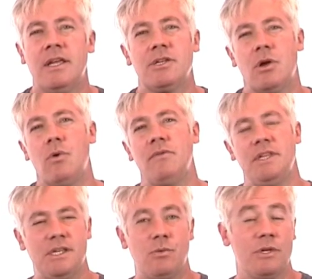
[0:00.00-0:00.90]
So
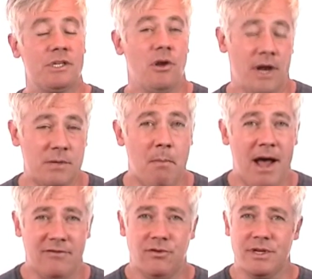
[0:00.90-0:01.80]
this is what's known as
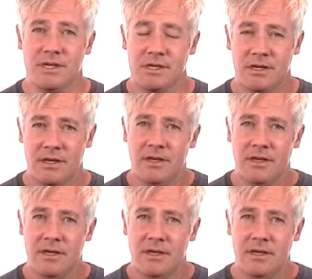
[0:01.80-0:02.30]
mindfulness.